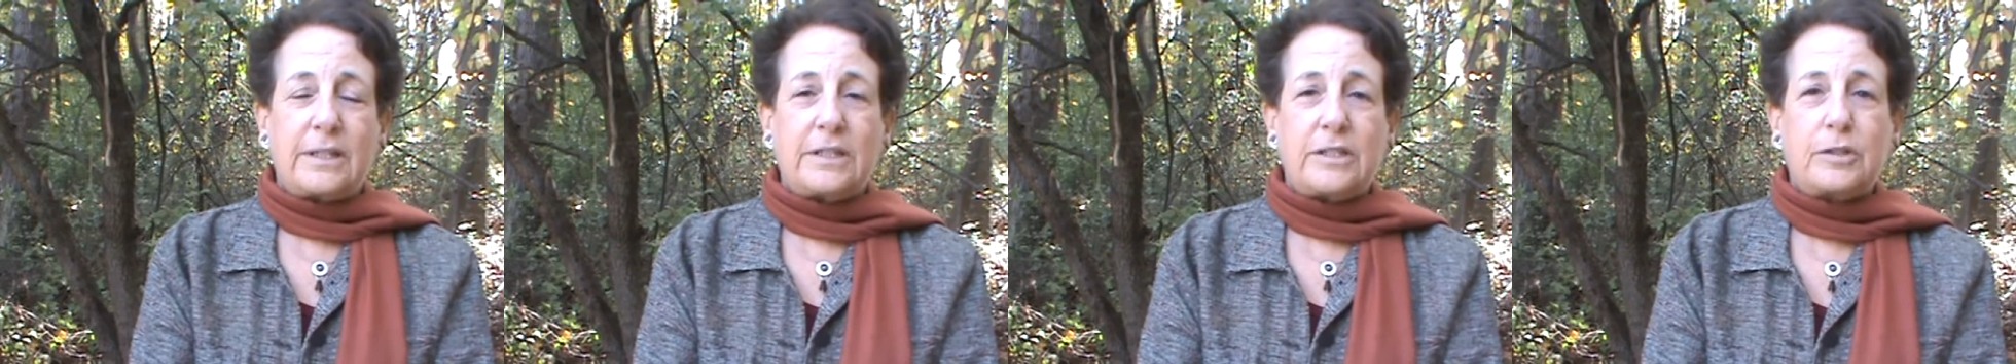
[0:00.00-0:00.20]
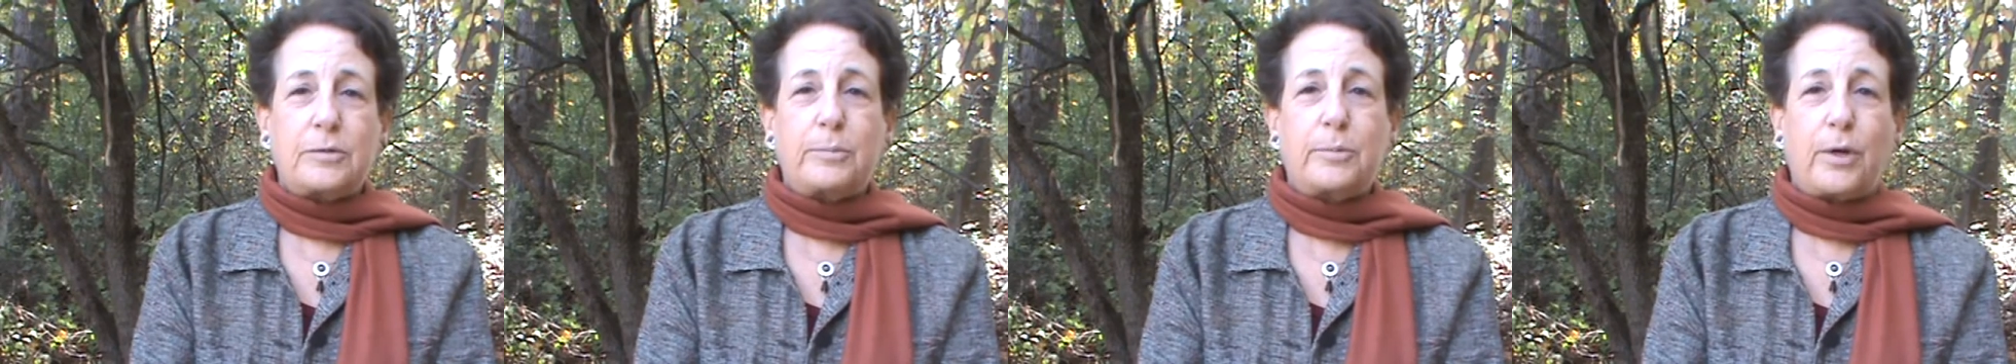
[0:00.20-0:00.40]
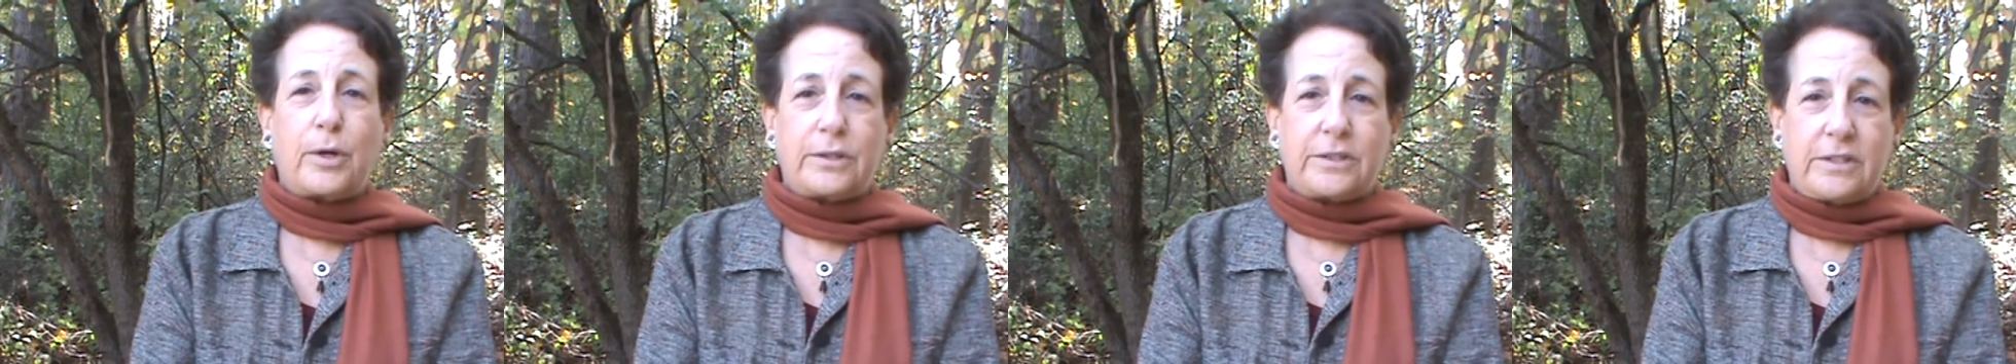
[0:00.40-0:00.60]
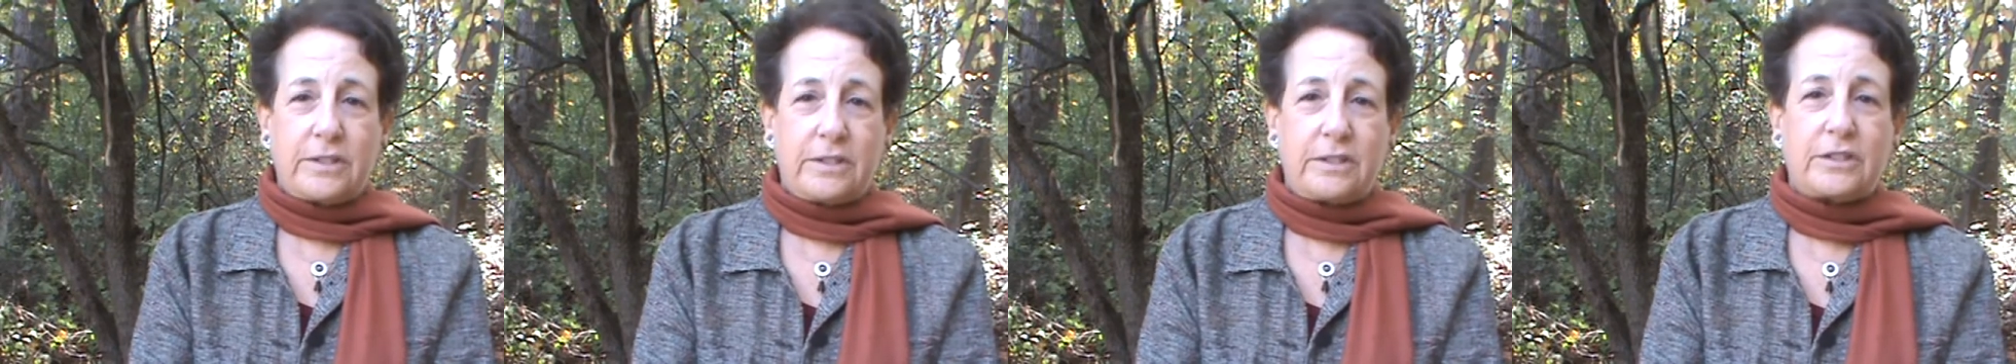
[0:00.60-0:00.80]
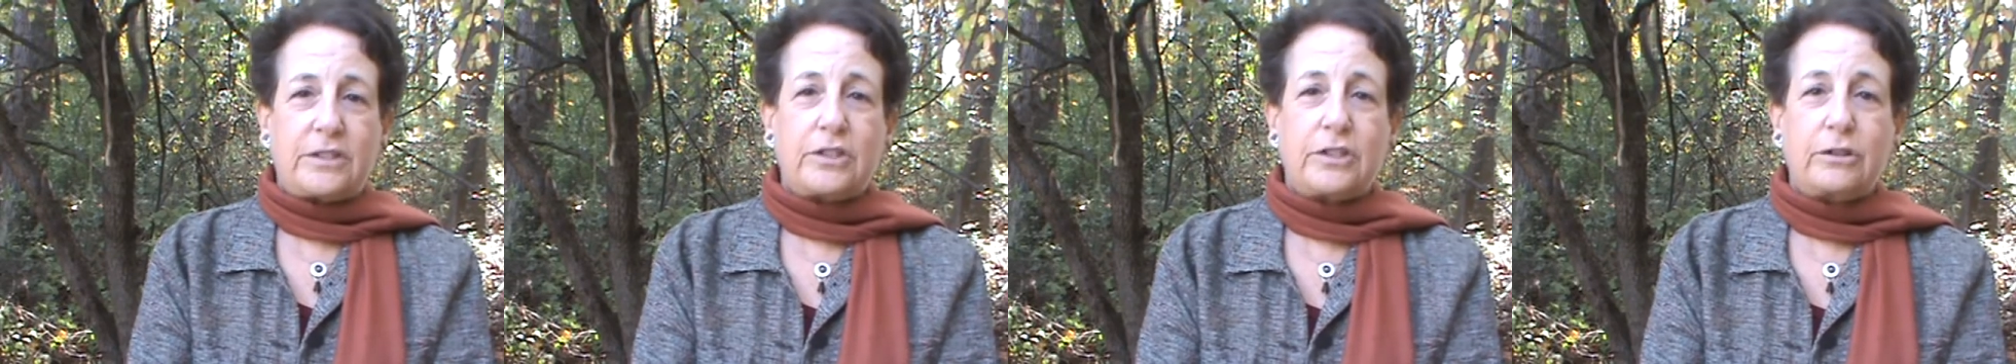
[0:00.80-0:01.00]
is brought
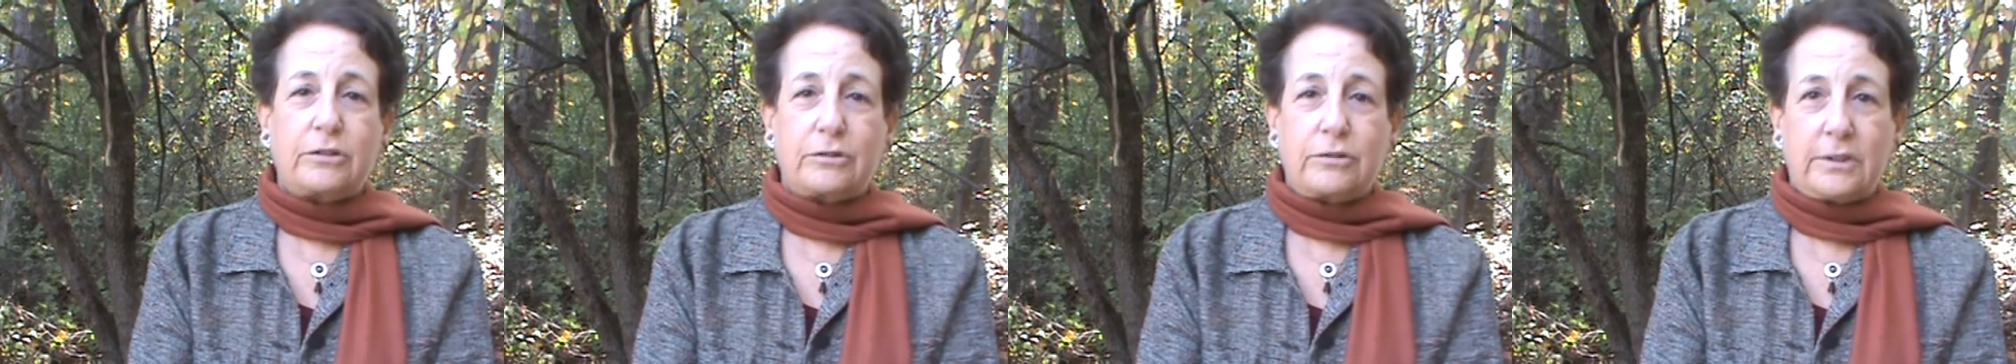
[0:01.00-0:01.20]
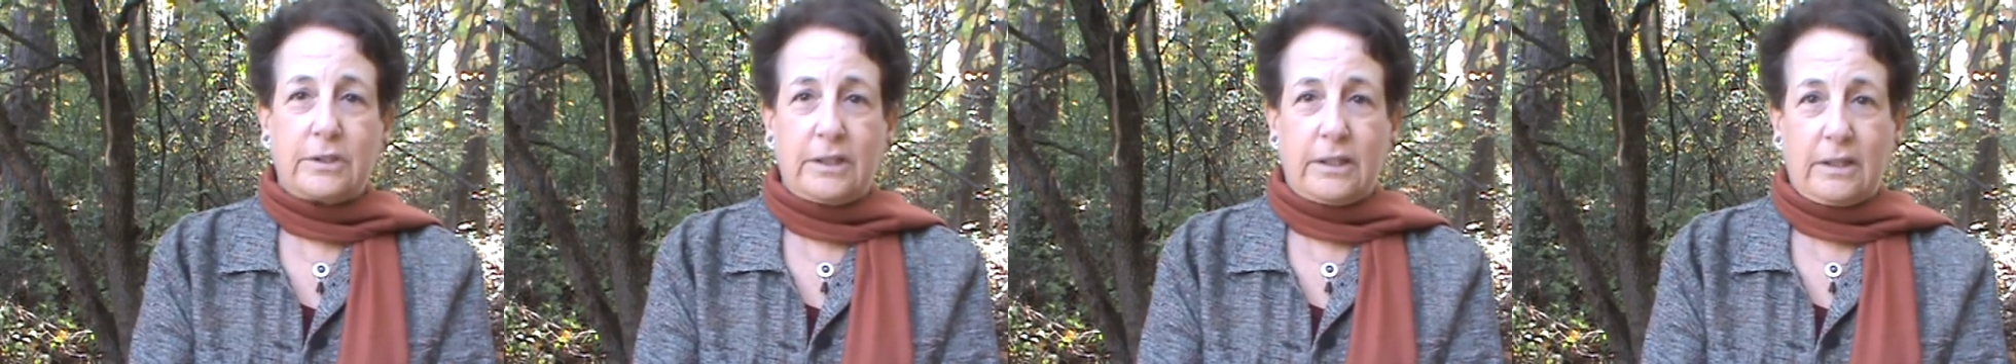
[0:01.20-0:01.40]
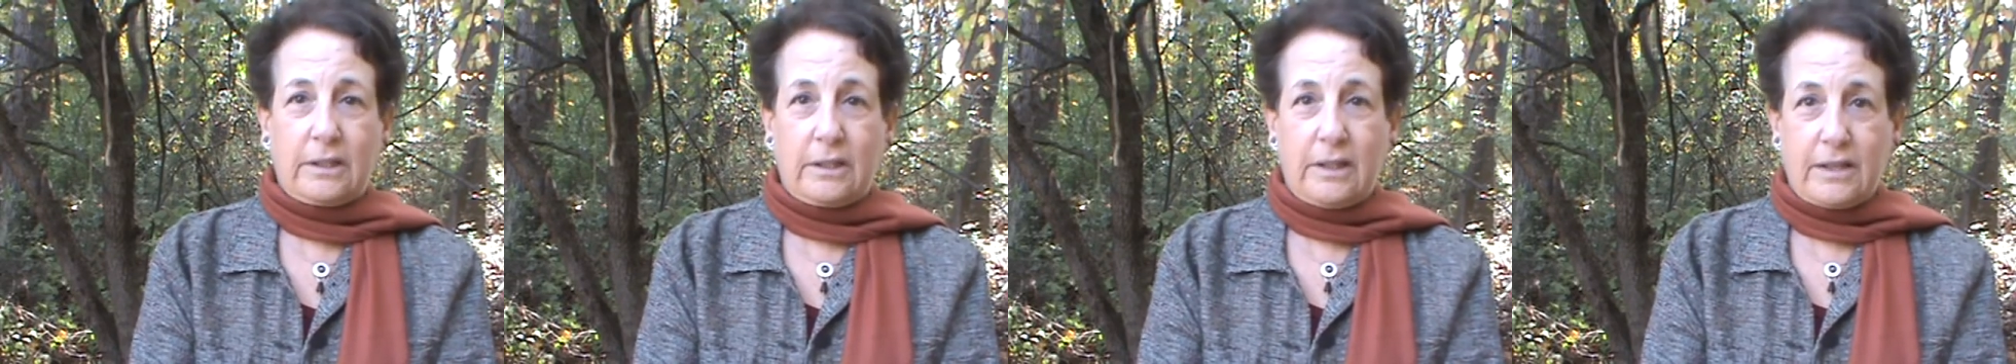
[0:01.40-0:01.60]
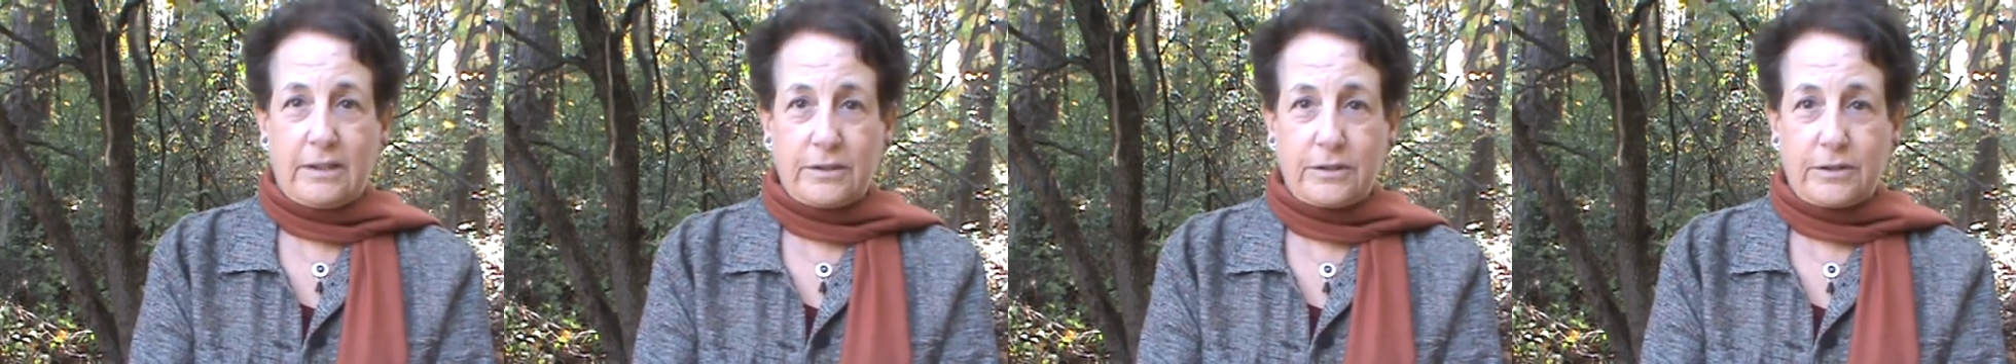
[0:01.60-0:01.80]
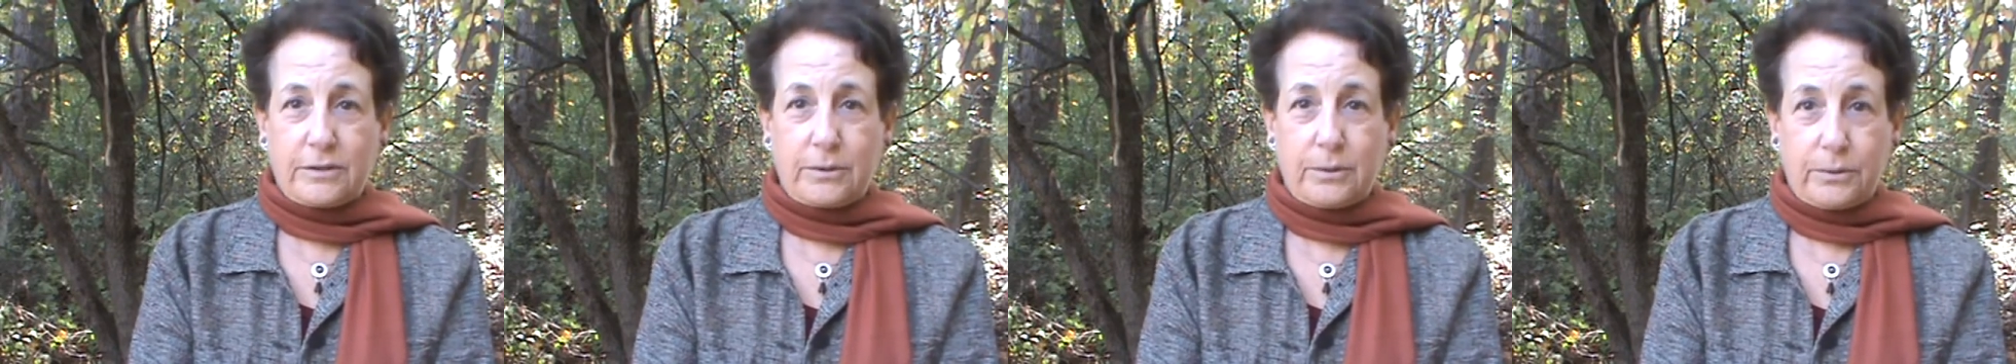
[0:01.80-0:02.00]
to the children in their
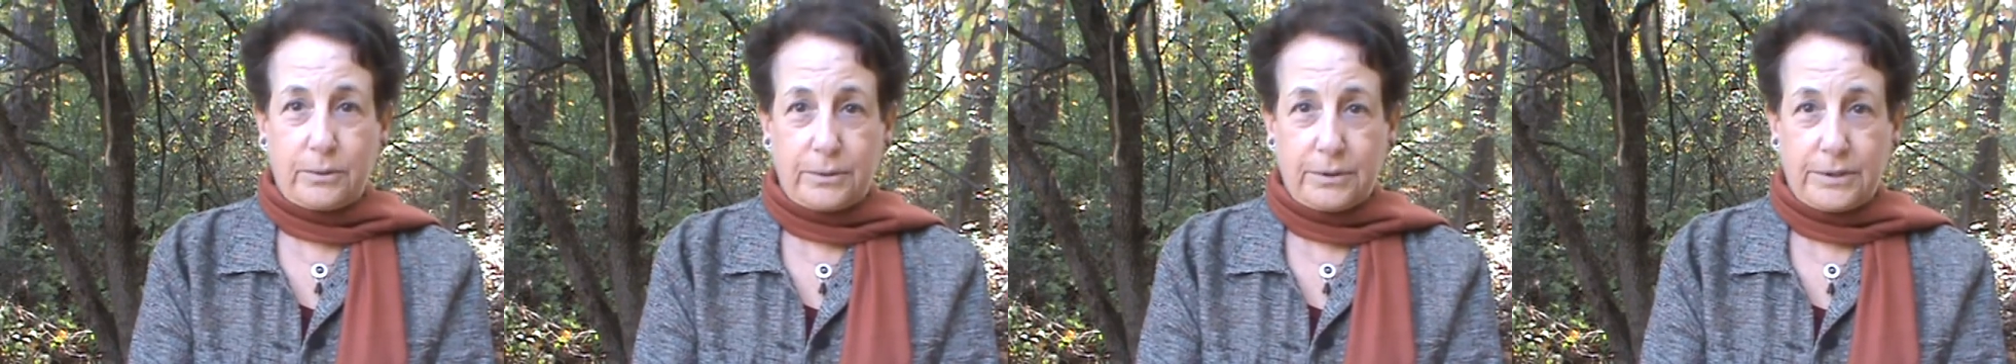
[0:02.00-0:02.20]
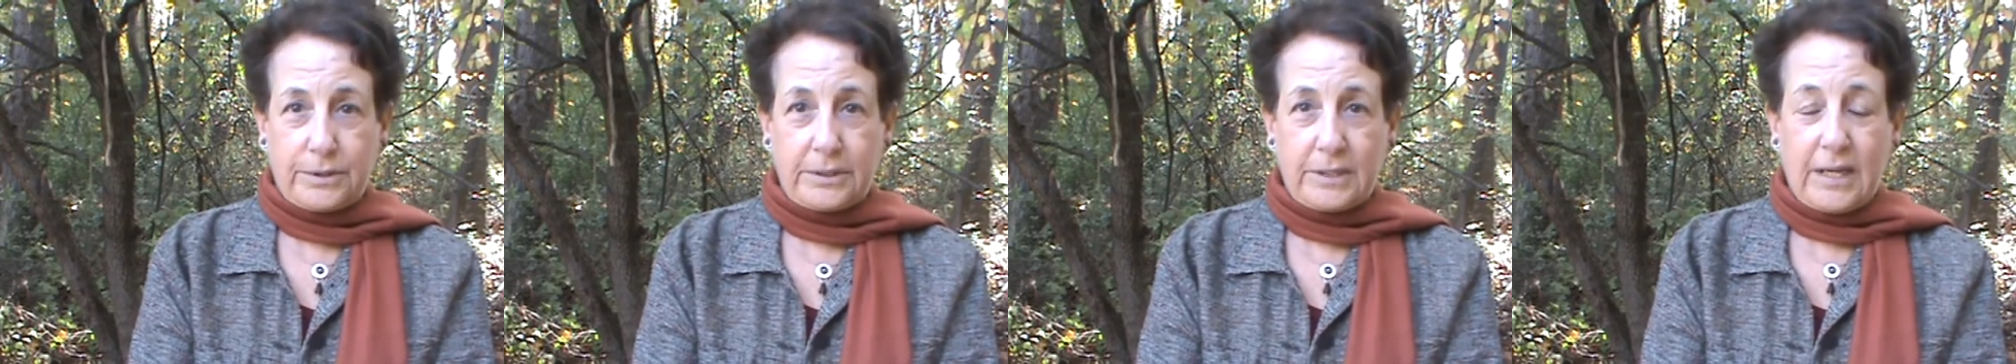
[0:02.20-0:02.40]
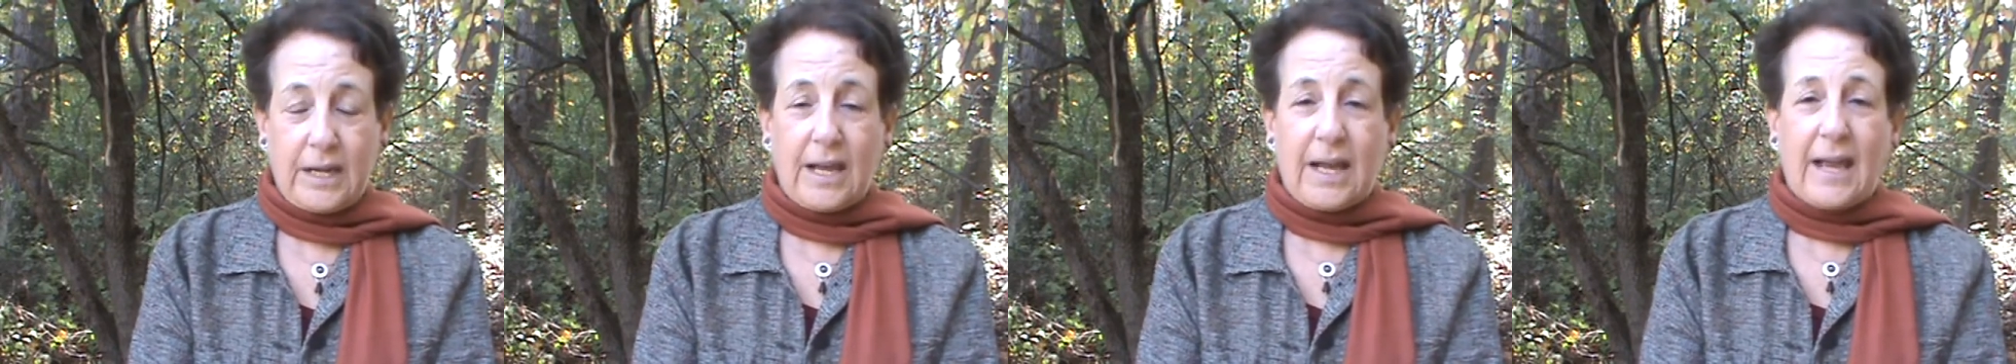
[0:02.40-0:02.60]
schools.